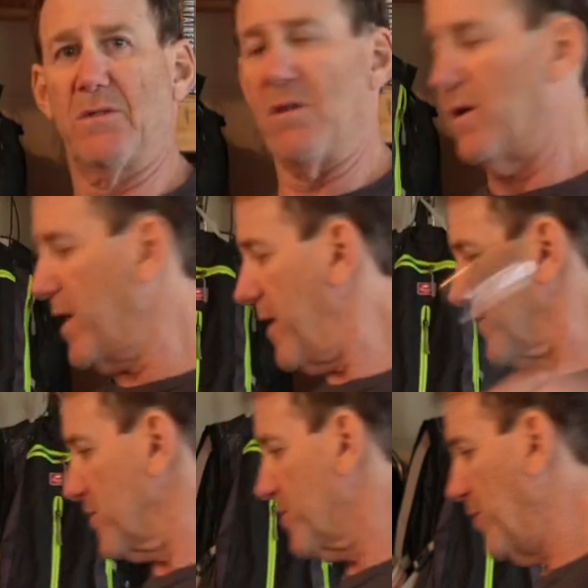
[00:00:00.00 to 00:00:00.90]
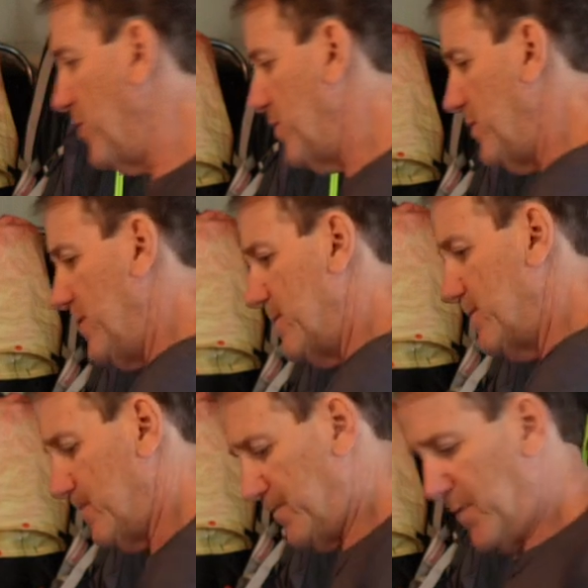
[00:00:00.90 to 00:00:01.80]
long handle spoon.
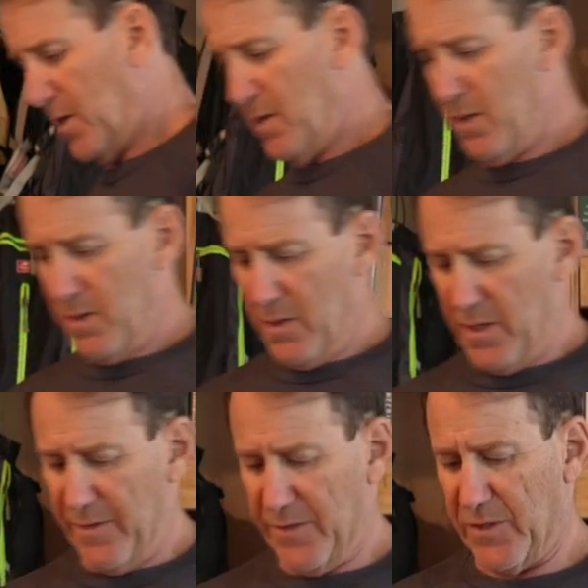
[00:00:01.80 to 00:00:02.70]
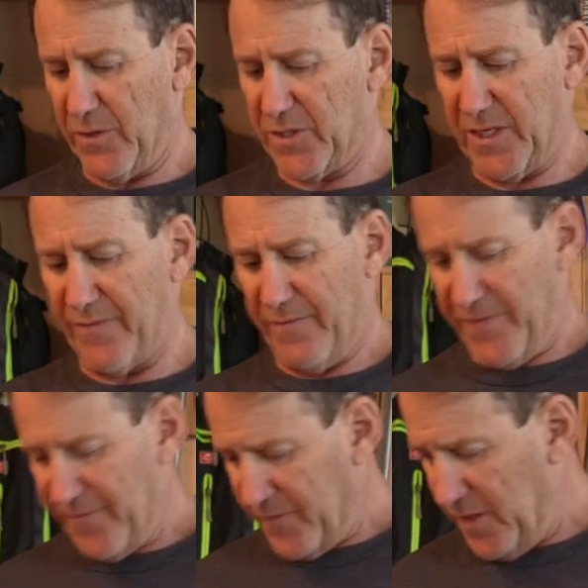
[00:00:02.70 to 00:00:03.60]
In the Toaks
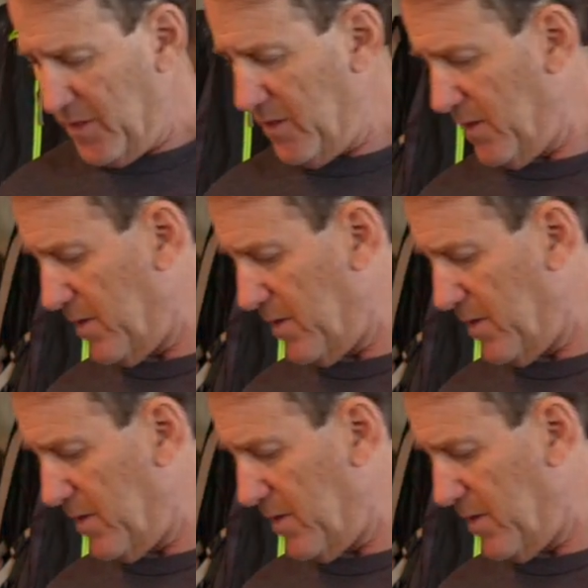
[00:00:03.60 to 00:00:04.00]
750,